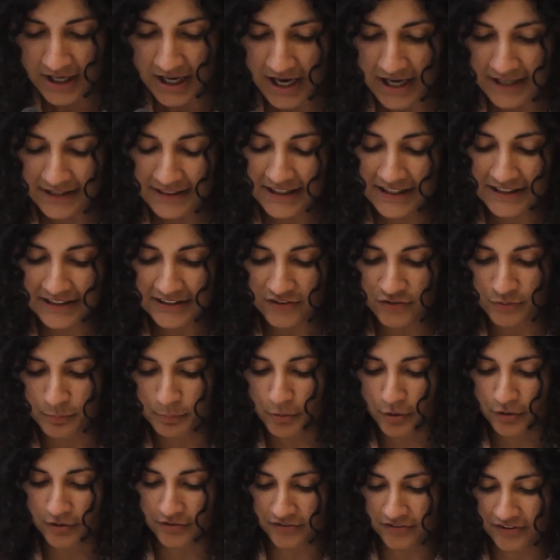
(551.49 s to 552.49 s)
I think this
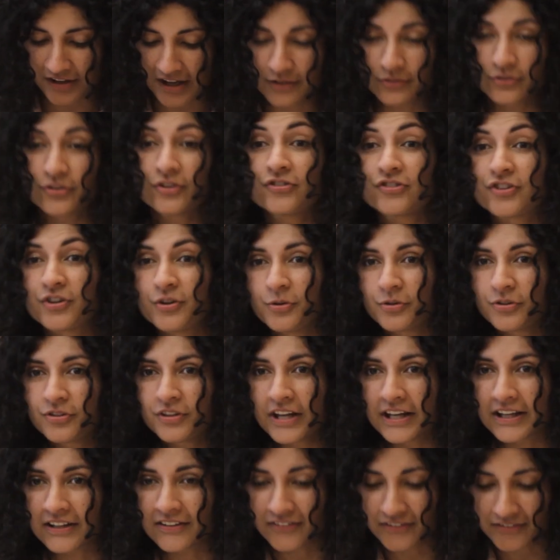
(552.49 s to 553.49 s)
boils down to two
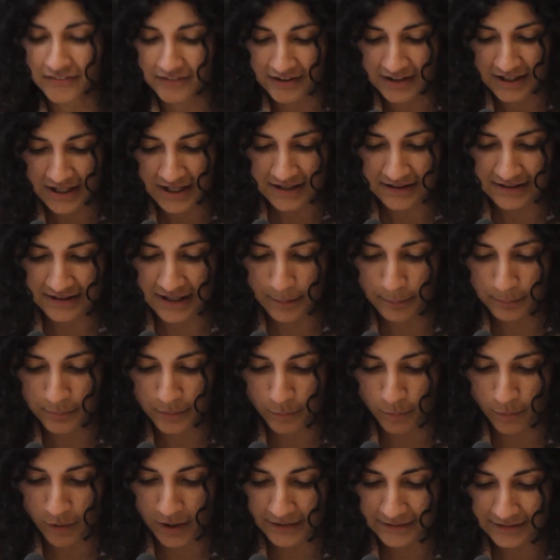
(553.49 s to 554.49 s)
things.
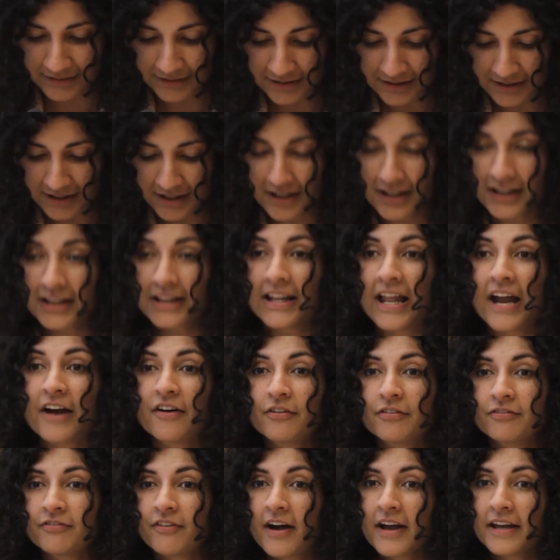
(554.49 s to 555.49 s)
Number one,
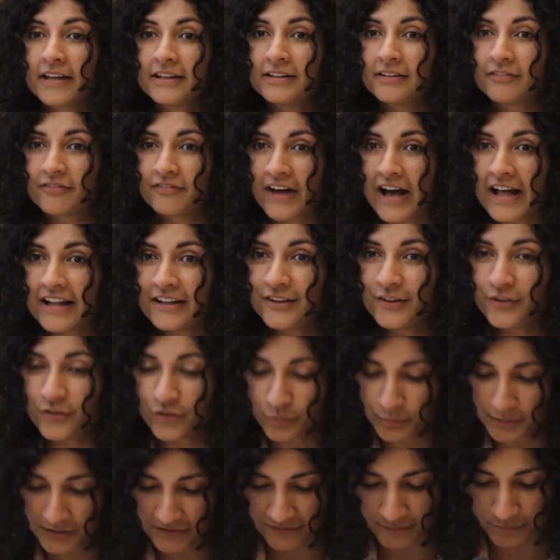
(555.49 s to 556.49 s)
clarifying the
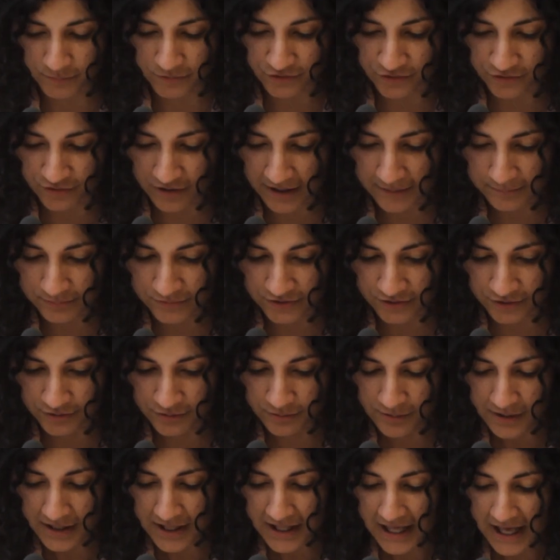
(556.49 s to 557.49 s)
values we subscribe
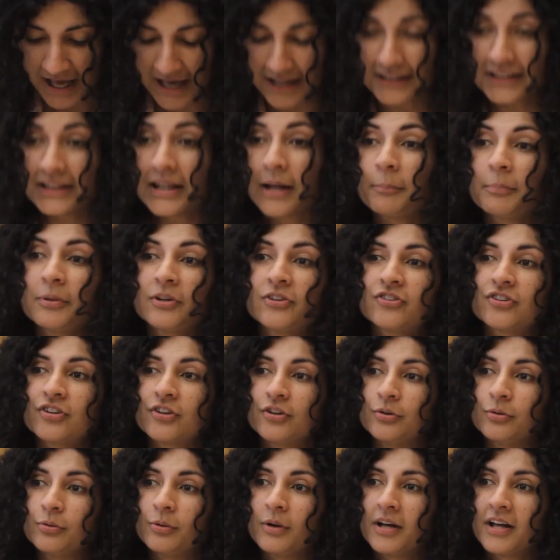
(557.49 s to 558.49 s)
to, and number
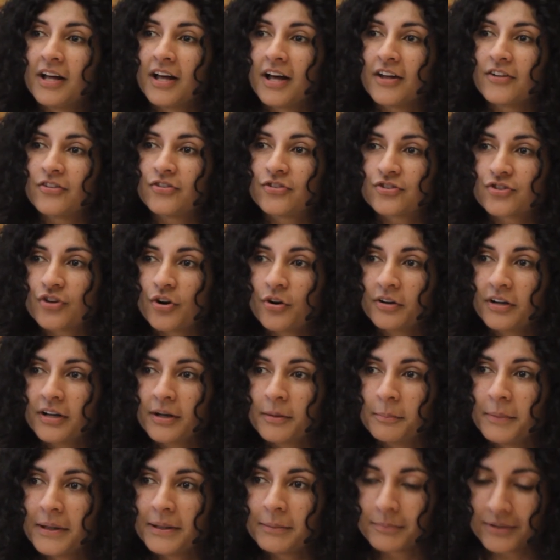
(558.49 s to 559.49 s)
two, a
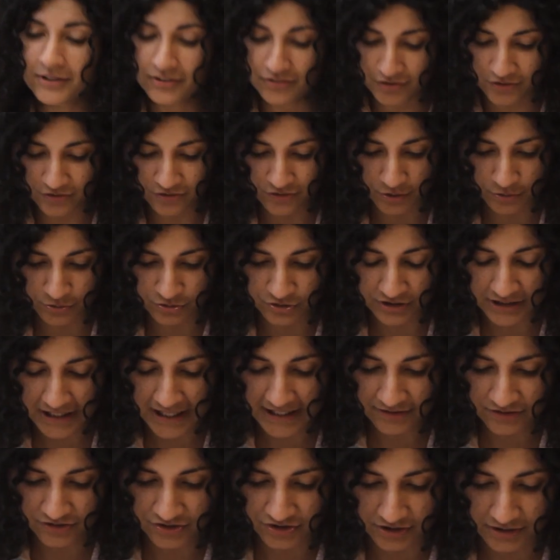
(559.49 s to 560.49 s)
strong commitment to social
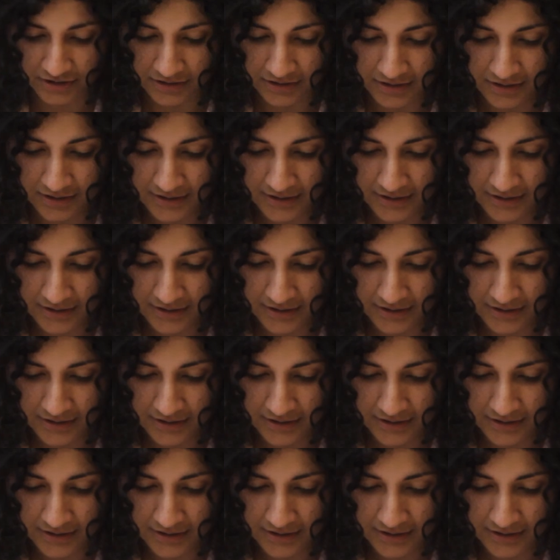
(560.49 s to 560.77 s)
action.